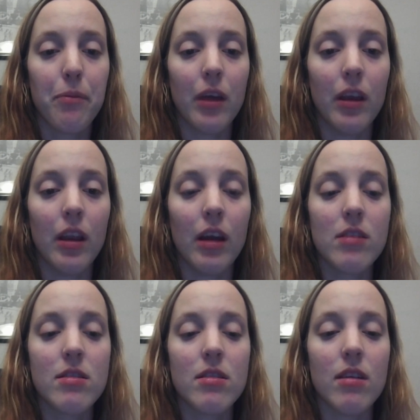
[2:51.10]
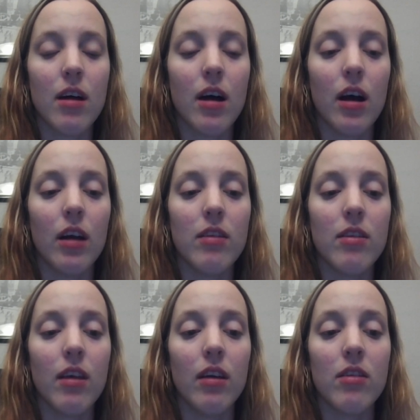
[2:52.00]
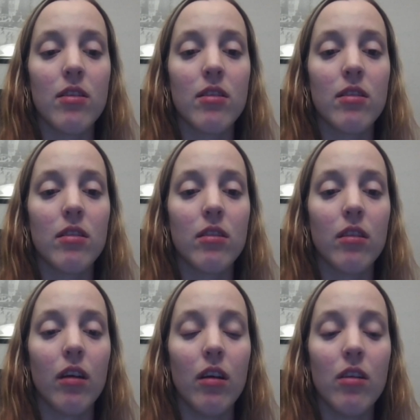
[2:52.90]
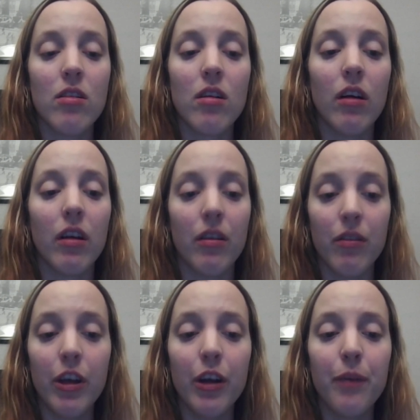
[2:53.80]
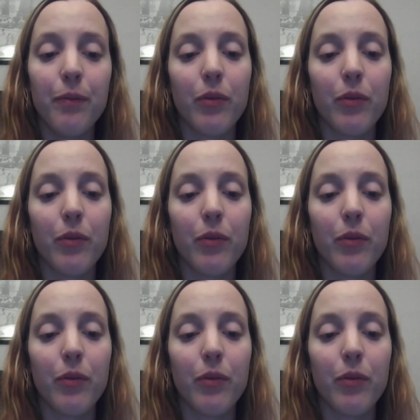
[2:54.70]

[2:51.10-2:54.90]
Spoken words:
The next is the install and configure.